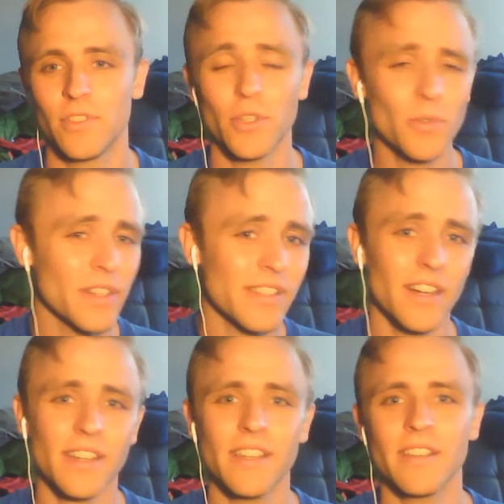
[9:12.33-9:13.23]
Duke,
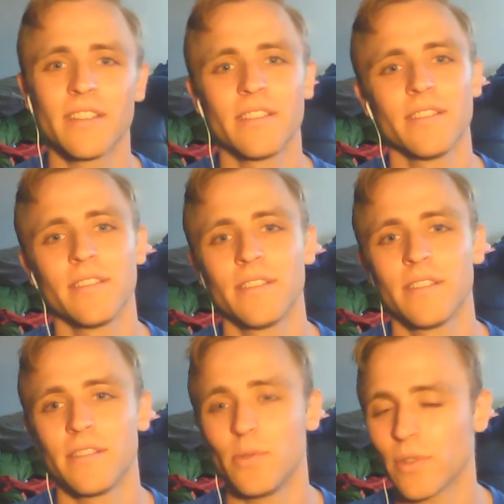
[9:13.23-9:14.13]
Kentucky,
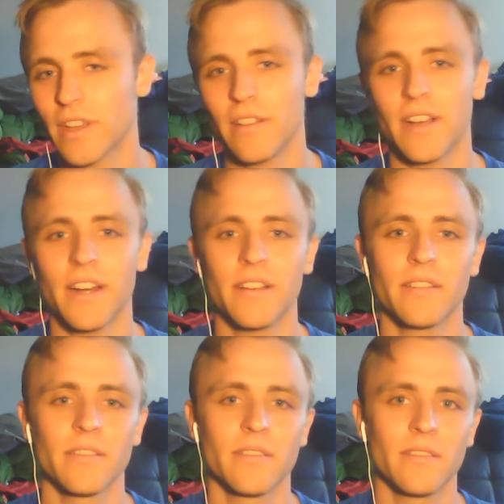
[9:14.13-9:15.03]
North
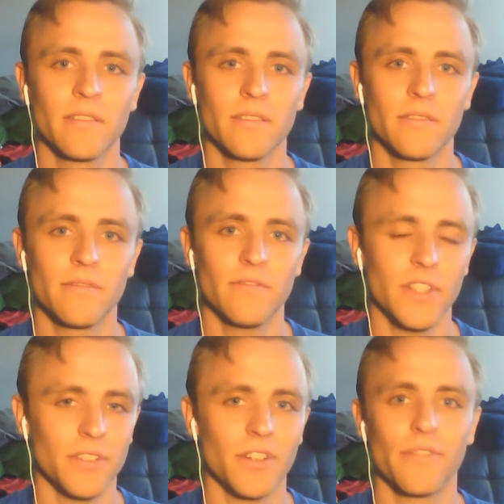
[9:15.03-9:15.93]
Carolina,
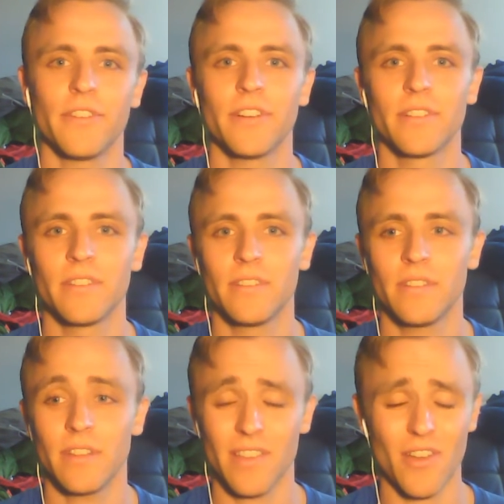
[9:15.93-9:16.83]
Villanova
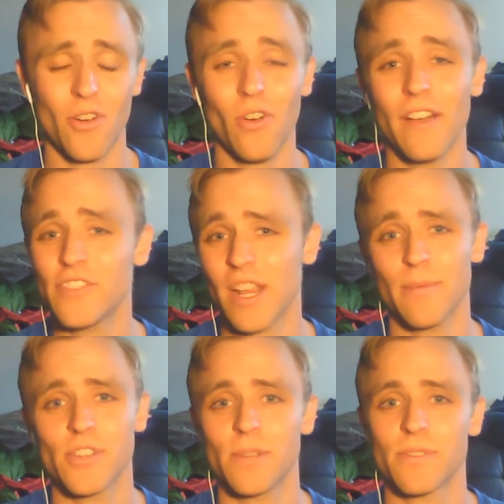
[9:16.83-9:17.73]
all have
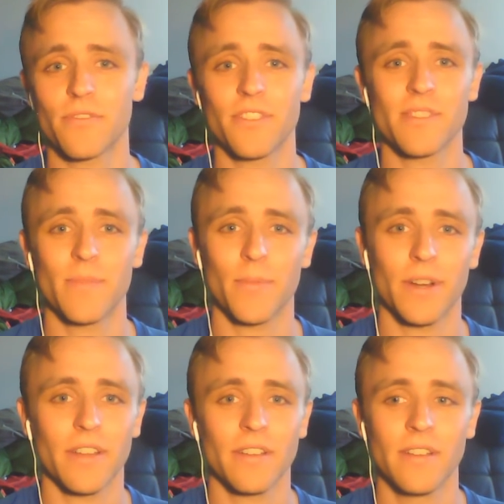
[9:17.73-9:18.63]
championships in recent
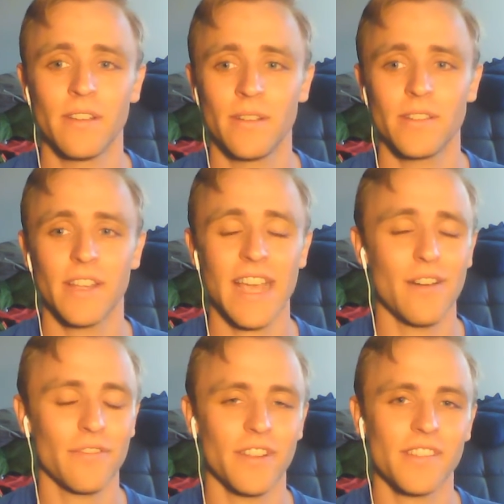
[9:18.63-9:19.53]
memory to
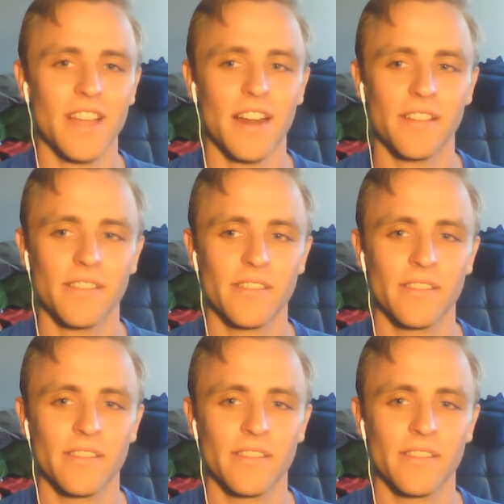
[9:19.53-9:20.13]
count for their status.